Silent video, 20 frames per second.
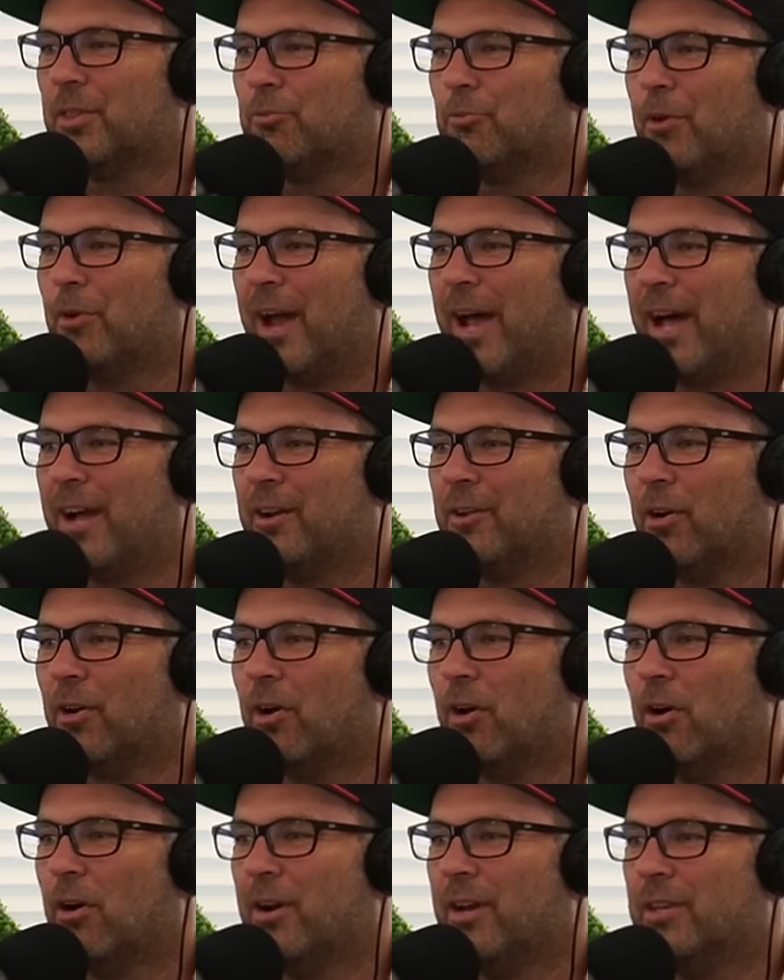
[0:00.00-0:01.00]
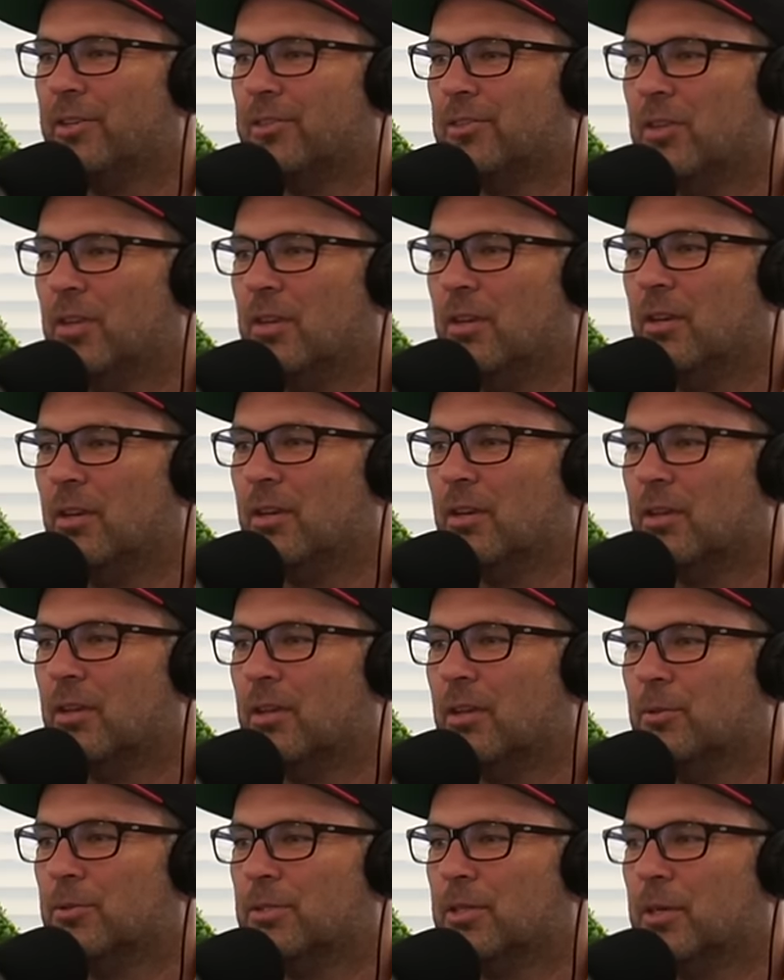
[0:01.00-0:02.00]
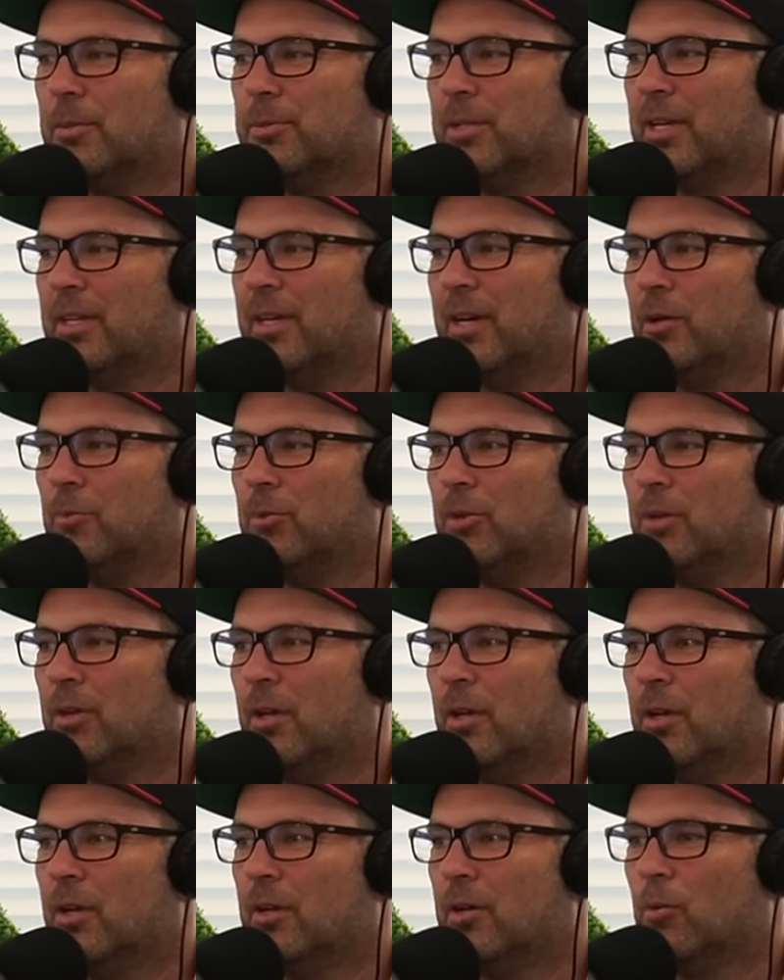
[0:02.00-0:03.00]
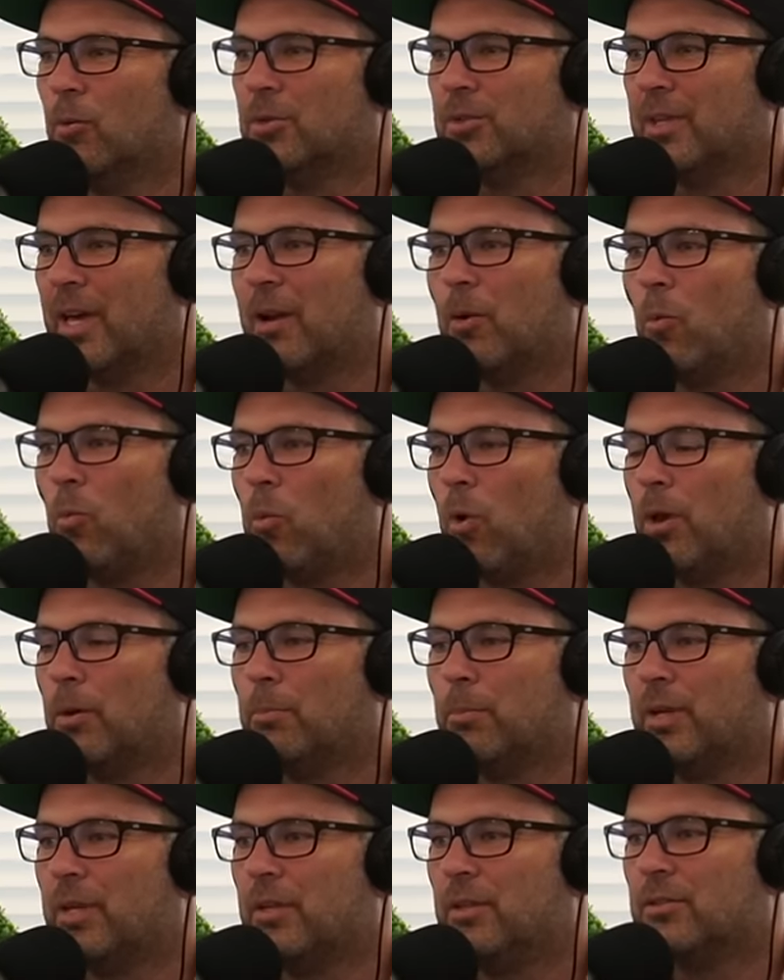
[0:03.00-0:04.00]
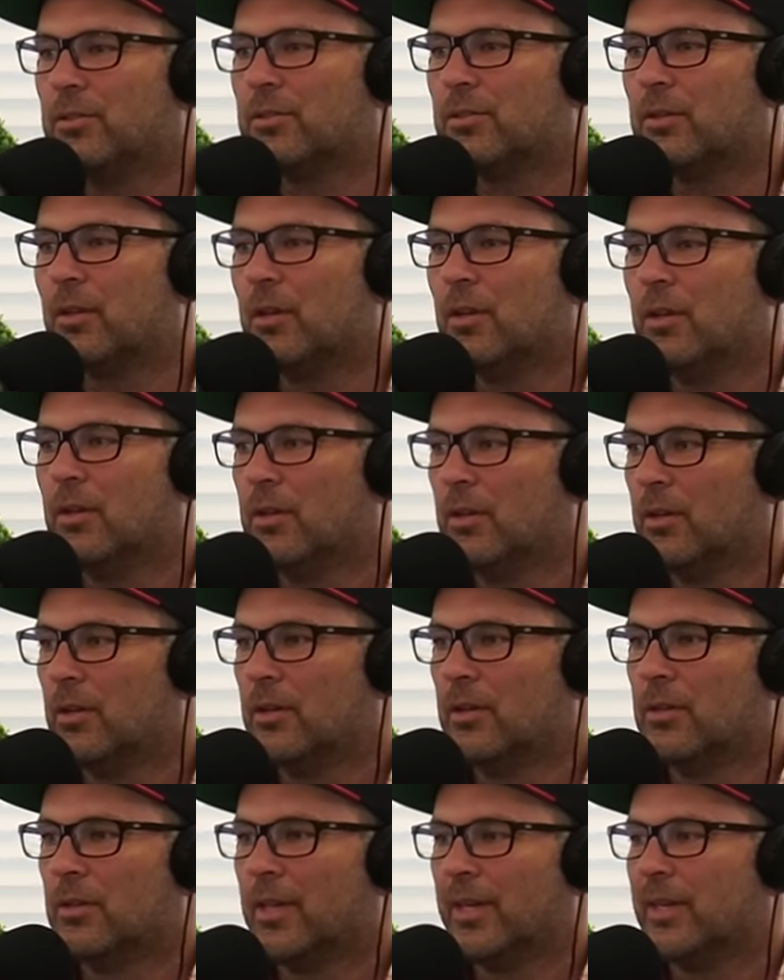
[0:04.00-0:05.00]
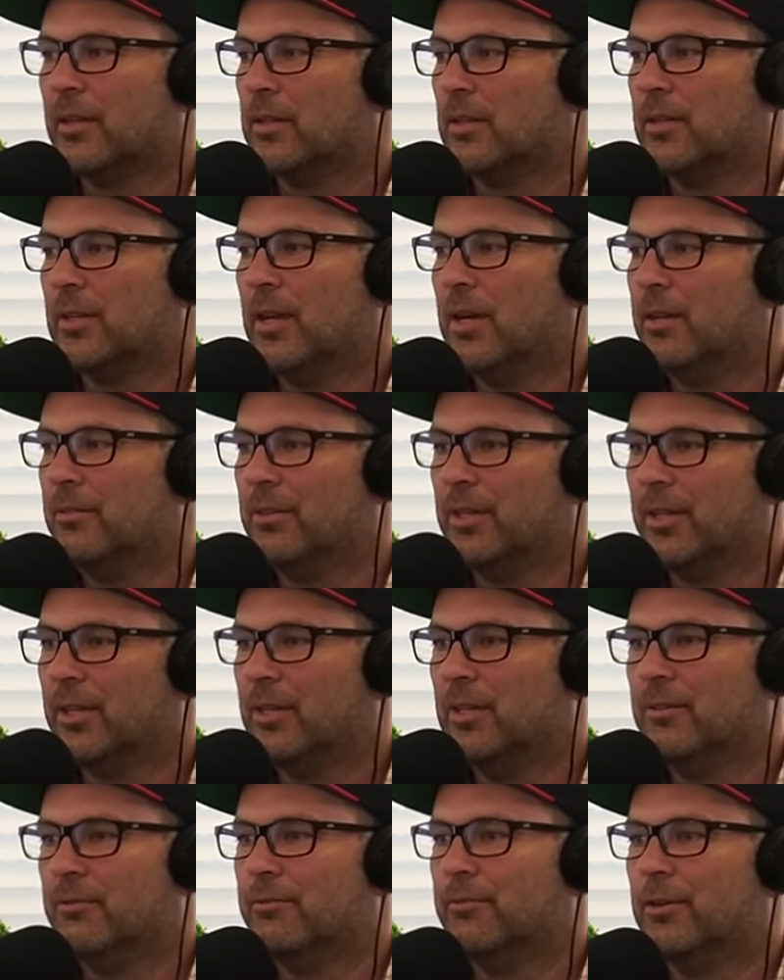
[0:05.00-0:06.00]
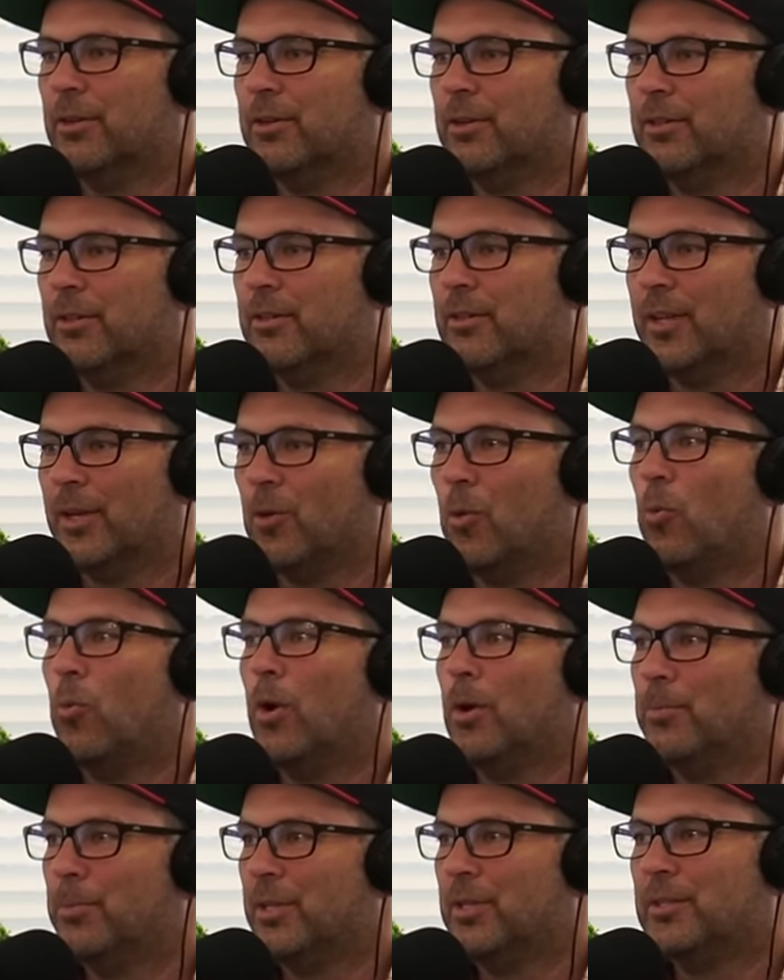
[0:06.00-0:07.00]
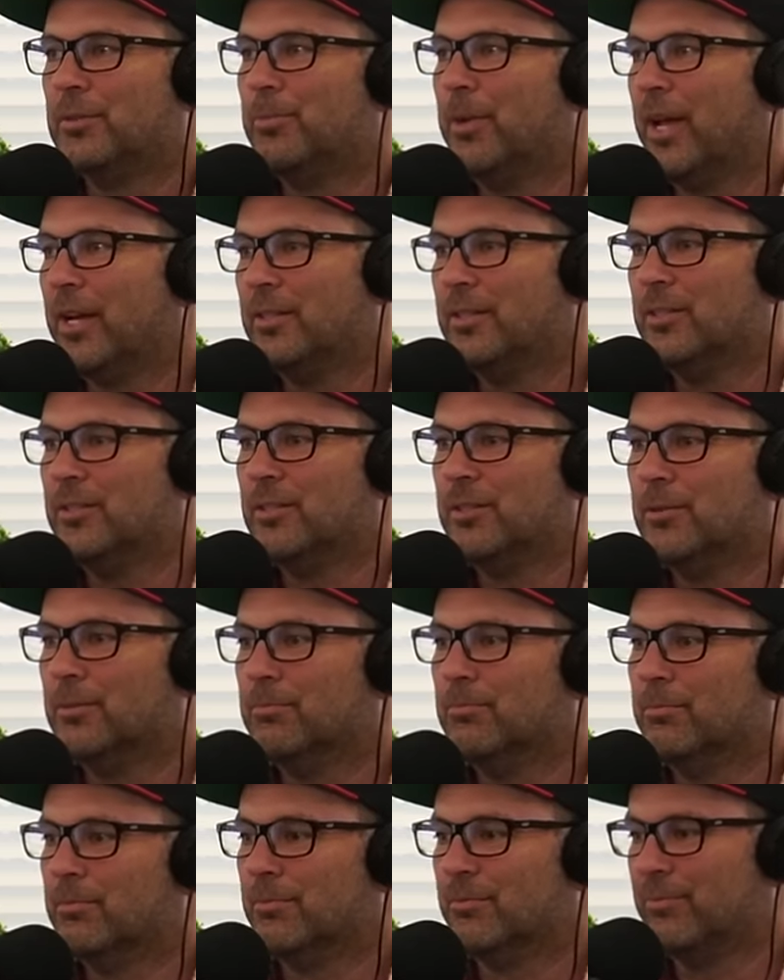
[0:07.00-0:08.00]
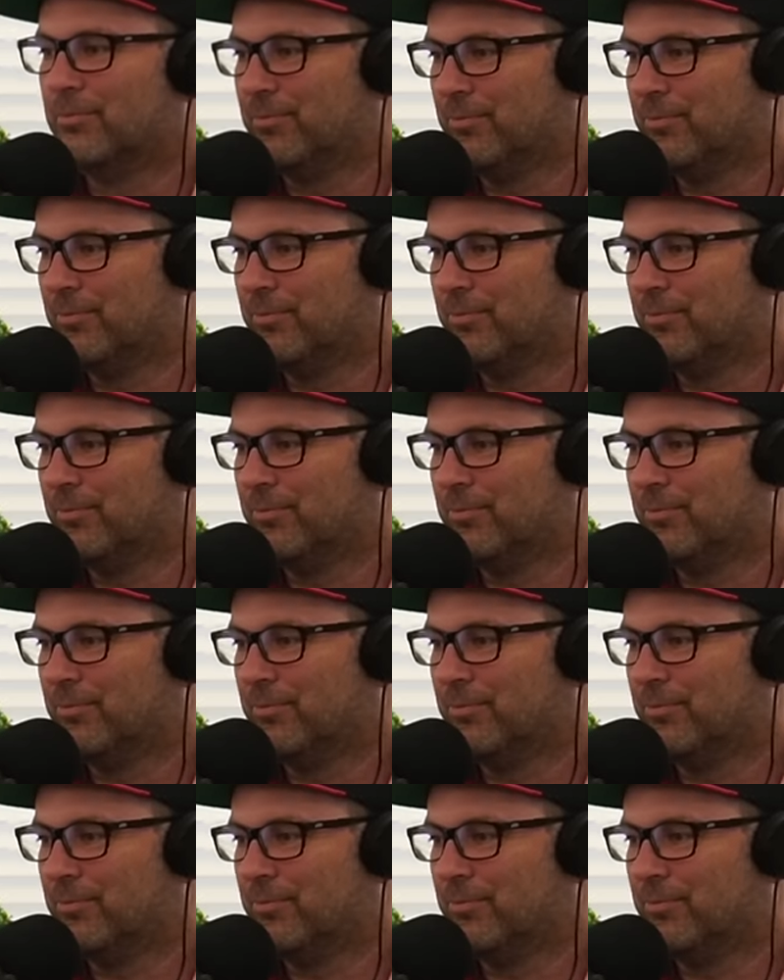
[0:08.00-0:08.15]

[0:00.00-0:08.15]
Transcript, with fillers: the rack or the RAC? Yeah. It was an upside down one. Yep. Was that a one piece, like kind of like an inverted, like a one piece magnesium?